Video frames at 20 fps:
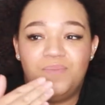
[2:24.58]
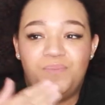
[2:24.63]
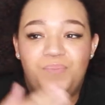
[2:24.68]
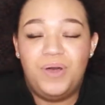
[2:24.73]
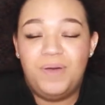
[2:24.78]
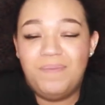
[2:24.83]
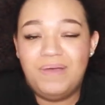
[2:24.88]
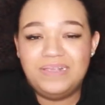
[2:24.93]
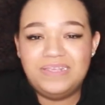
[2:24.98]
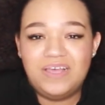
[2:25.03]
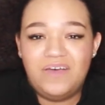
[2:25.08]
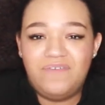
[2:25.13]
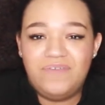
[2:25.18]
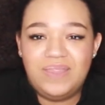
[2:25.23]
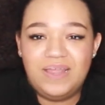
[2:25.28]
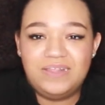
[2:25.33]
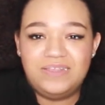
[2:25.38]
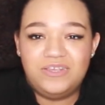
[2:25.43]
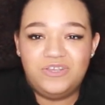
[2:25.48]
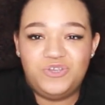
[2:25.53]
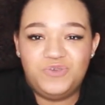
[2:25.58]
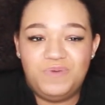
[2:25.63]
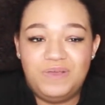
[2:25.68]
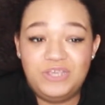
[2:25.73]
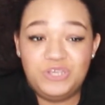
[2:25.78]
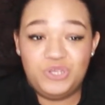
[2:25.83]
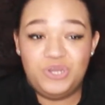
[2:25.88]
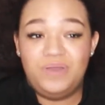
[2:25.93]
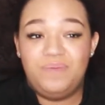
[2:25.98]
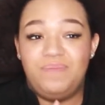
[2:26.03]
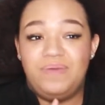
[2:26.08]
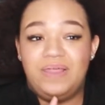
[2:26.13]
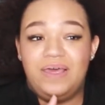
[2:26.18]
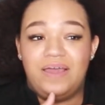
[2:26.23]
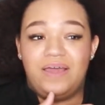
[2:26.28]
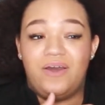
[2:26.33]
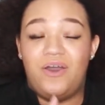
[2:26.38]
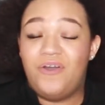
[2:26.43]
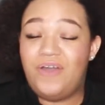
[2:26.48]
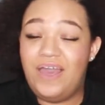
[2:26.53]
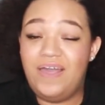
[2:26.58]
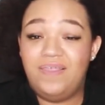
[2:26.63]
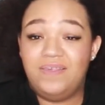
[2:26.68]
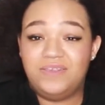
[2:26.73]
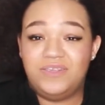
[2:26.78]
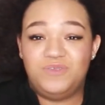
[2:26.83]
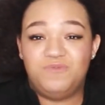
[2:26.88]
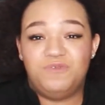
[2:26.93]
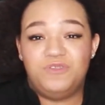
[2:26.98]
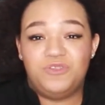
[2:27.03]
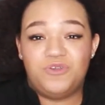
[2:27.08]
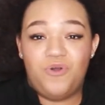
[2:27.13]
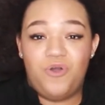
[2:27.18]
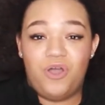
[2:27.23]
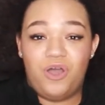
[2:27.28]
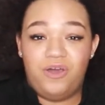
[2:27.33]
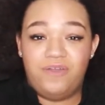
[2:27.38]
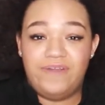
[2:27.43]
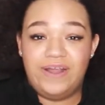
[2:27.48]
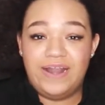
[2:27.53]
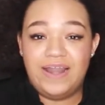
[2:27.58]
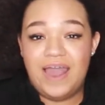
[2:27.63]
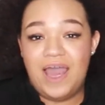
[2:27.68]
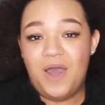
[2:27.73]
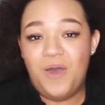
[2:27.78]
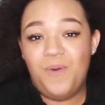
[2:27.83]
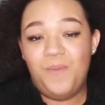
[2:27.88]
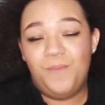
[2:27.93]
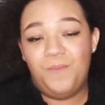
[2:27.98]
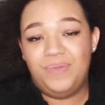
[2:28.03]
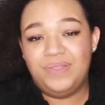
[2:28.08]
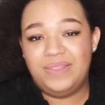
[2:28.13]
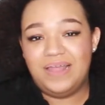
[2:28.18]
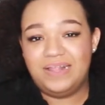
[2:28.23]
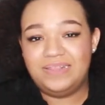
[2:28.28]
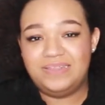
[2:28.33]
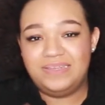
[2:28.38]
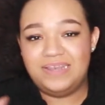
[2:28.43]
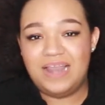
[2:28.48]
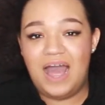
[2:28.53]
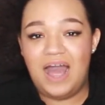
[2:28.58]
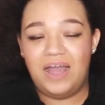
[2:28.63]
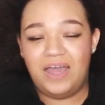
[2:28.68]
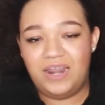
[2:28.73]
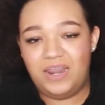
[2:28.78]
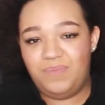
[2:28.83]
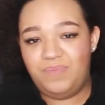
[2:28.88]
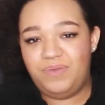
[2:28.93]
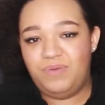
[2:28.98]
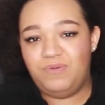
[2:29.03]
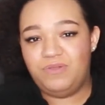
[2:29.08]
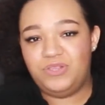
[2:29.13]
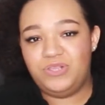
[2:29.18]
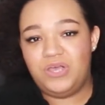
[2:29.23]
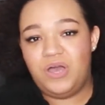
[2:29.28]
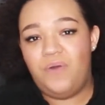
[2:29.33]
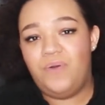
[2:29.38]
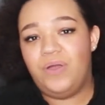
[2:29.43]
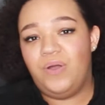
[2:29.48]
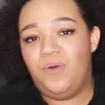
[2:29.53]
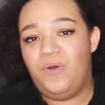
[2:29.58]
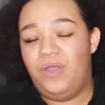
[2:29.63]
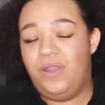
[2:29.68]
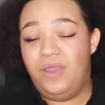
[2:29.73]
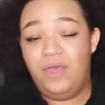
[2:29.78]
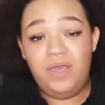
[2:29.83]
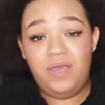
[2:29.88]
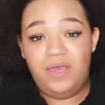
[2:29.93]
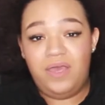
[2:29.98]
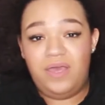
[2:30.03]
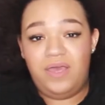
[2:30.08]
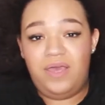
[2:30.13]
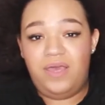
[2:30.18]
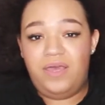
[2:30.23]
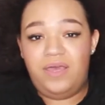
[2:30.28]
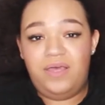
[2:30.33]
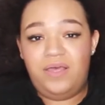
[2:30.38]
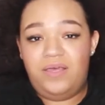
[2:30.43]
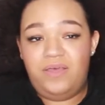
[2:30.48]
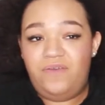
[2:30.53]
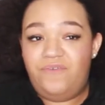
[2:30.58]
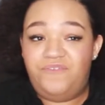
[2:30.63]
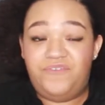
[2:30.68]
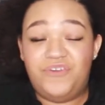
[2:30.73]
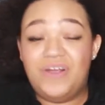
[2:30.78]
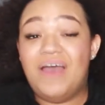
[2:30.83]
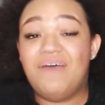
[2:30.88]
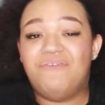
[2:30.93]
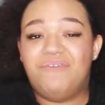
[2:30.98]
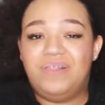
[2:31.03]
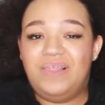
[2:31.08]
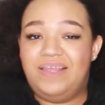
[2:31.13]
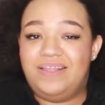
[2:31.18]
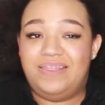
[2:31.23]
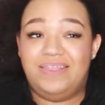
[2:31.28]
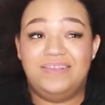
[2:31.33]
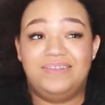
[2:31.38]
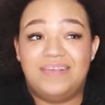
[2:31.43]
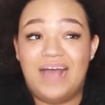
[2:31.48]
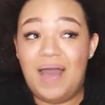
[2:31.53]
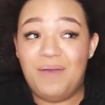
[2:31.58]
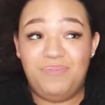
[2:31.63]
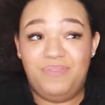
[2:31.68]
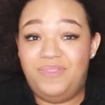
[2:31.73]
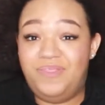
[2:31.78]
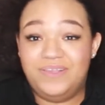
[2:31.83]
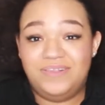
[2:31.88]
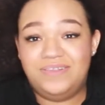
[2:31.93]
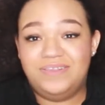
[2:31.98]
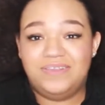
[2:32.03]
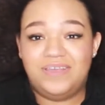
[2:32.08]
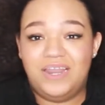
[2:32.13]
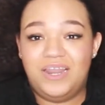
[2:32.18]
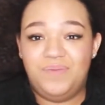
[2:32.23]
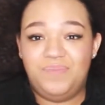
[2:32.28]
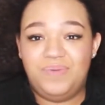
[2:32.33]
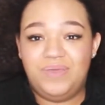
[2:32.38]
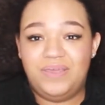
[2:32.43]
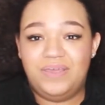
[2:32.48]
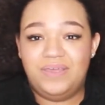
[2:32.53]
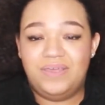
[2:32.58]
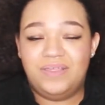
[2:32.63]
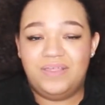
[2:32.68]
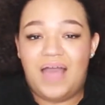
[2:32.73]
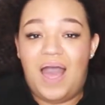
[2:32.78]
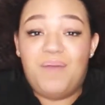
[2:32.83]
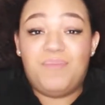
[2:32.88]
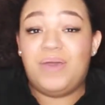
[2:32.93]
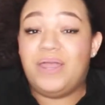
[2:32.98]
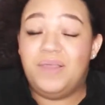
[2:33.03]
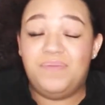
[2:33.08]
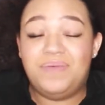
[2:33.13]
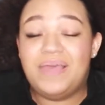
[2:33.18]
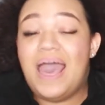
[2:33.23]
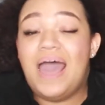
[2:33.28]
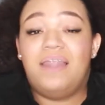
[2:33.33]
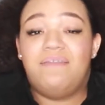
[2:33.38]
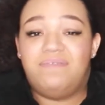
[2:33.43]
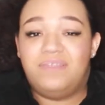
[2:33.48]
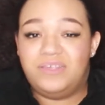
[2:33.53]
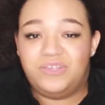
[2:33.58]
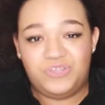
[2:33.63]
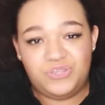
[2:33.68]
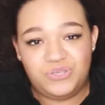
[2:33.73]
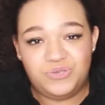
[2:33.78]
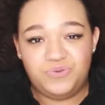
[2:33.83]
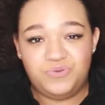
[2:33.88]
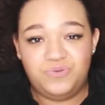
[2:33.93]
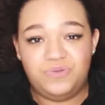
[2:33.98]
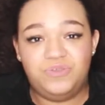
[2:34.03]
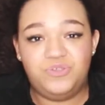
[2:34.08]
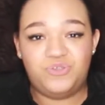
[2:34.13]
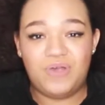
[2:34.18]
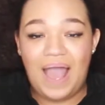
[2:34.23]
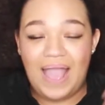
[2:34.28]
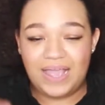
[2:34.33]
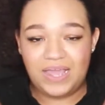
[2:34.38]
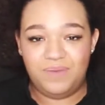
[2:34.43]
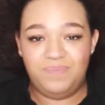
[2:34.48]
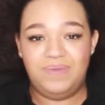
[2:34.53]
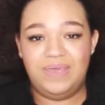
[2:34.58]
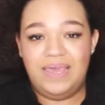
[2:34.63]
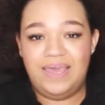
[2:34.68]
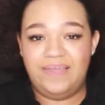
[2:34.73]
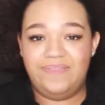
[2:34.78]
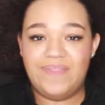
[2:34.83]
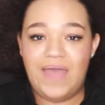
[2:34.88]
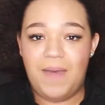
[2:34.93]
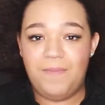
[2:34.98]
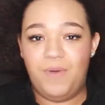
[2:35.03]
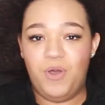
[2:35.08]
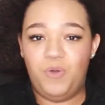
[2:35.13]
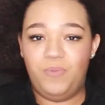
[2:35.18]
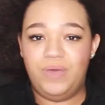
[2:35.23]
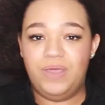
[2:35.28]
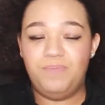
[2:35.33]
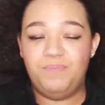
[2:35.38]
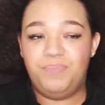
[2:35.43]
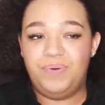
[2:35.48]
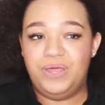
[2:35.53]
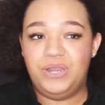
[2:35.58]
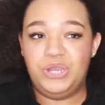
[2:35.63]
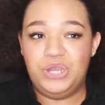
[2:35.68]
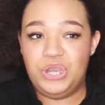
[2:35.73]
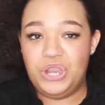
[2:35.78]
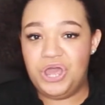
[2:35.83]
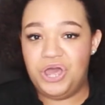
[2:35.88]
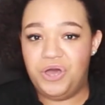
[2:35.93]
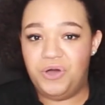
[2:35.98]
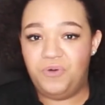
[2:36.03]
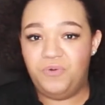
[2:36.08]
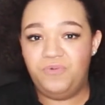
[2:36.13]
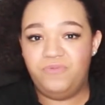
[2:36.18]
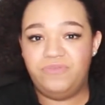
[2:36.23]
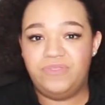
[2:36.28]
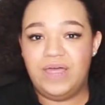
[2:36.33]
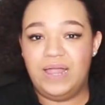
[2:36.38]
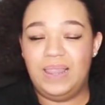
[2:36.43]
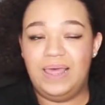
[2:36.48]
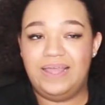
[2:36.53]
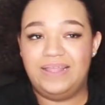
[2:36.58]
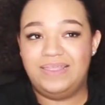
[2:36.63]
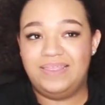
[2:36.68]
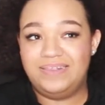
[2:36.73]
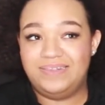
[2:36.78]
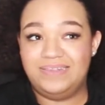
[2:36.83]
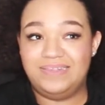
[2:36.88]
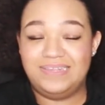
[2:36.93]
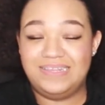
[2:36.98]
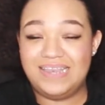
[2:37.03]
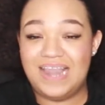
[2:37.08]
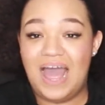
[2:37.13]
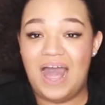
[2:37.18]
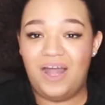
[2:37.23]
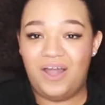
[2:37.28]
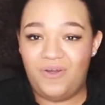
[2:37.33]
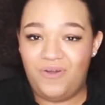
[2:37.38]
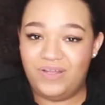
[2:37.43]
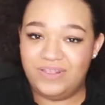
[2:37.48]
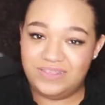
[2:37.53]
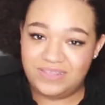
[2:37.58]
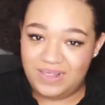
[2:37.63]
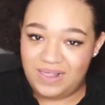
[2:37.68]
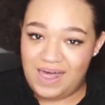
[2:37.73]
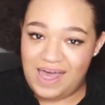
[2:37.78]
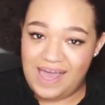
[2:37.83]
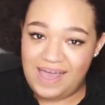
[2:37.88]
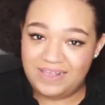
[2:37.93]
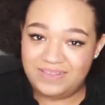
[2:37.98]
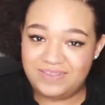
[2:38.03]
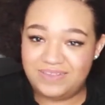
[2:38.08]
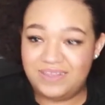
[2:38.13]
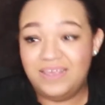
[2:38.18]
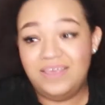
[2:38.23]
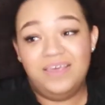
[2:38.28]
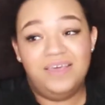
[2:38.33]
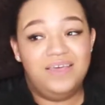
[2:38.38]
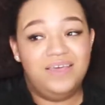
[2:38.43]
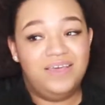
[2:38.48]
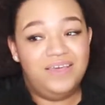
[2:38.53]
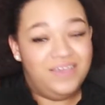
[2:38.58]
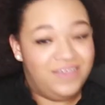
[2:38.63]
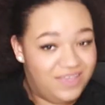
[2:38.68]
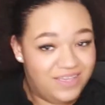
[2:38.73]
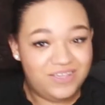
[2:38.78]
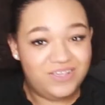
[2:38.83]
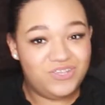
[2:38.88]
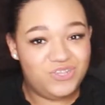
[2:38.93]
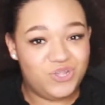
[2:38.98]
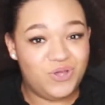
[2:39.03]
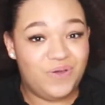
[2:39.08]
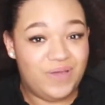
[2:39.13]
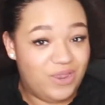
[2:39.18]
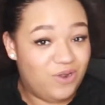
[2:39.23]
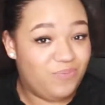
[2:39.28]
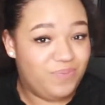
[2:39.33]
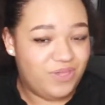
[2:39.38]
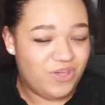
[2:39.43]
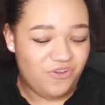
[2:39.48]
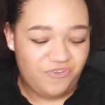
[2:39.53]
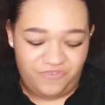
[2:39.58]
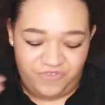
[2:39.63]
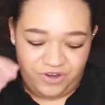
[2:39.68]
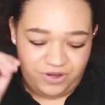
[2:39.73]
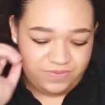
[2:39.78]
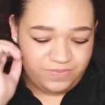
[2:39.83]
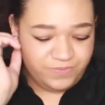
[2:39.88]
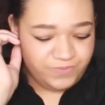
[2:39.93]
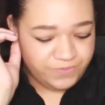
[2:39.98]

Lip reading: put myself in that situation and be like, okay, this is what's going on right now, but that's not gonna be what's going on forever. Like this is gonna be, I'm gonna be out of this soon. So I can be in that moment, but know that like this is not going to last, so it'll be over.